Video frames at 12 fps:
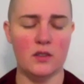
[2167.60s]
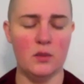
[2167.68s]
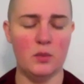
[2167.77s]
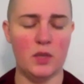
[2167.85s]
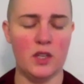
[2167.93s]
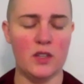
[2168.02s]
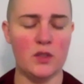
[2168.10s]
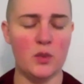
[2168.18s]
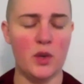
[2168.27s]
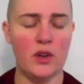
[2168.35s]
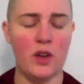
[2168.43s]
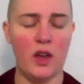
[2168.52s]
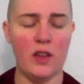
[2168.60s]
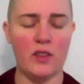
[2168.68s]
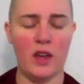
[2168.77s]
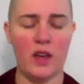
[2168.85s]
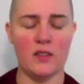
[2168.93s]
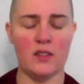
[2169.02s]
because we are not
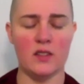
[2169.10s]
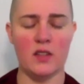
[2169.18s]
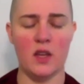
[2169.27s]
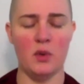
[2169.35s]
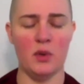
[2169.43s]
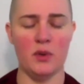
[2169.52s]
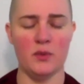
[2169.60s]
that stable.